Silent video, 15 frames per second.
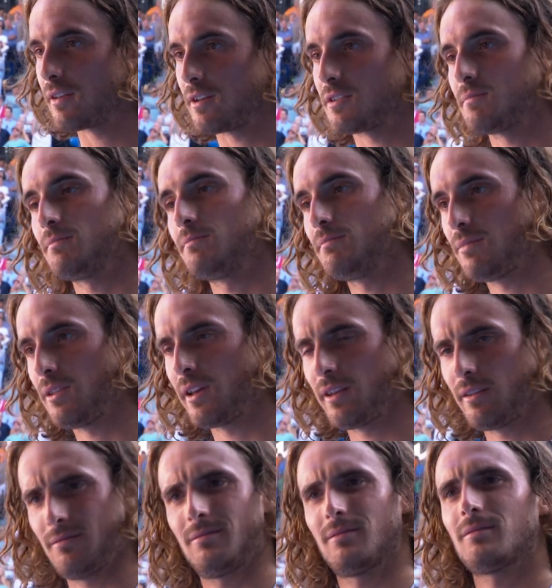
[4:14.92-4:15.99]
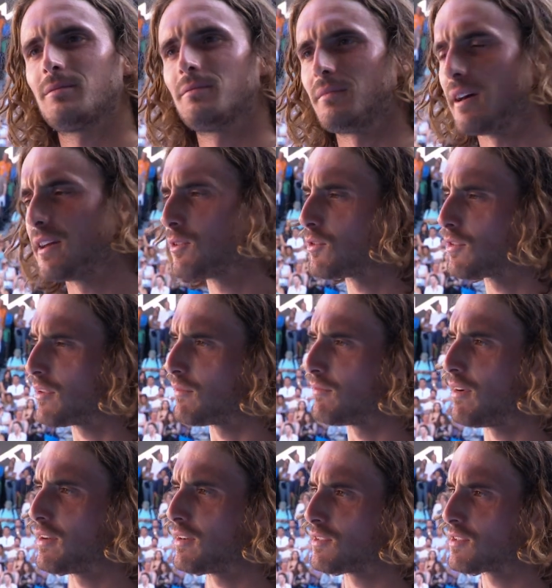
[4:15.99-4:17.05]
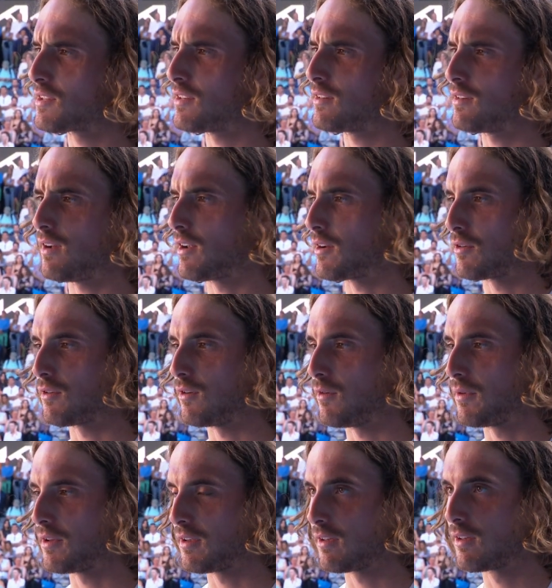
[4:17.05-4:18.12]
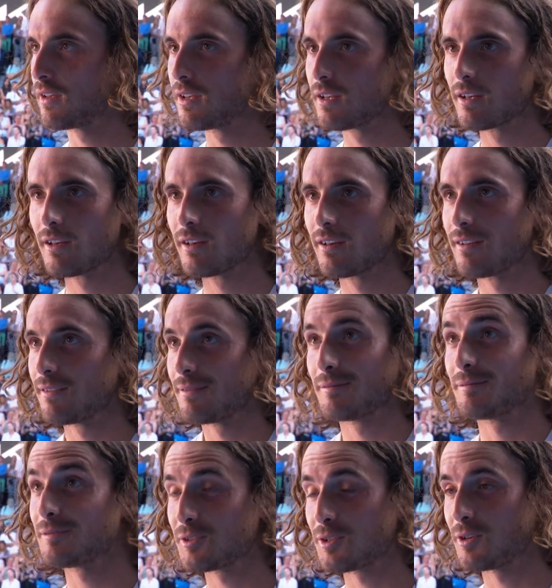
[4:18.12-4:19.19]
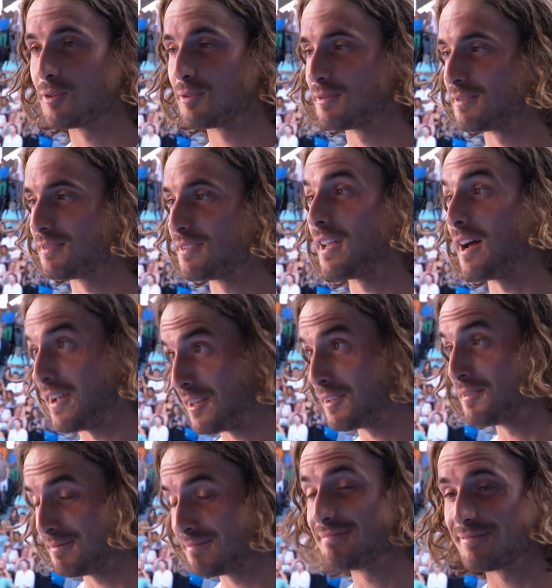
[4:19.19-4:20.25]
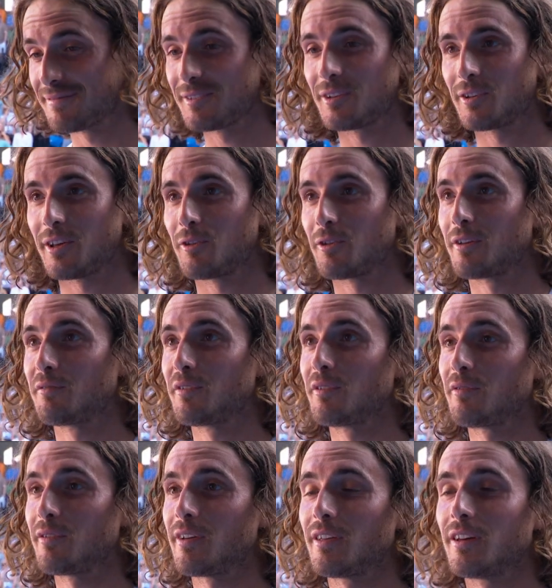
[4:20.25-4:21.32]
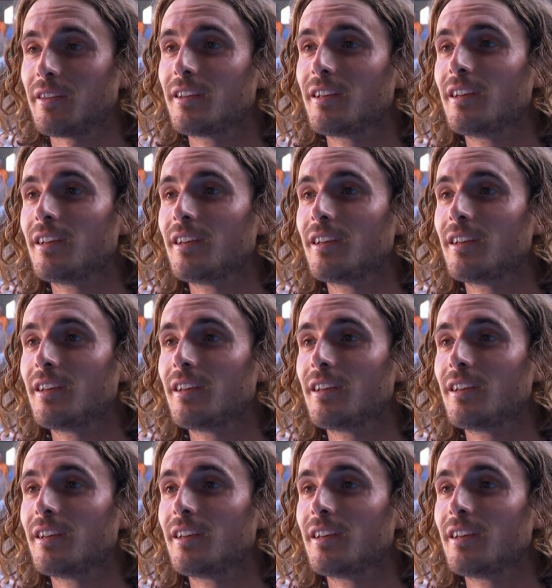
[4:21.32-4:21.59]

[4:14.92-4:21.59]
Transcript: that has played 9 or 10 finals here. I don't know how many. 9. So 9. Yep. Okay, you can verify that.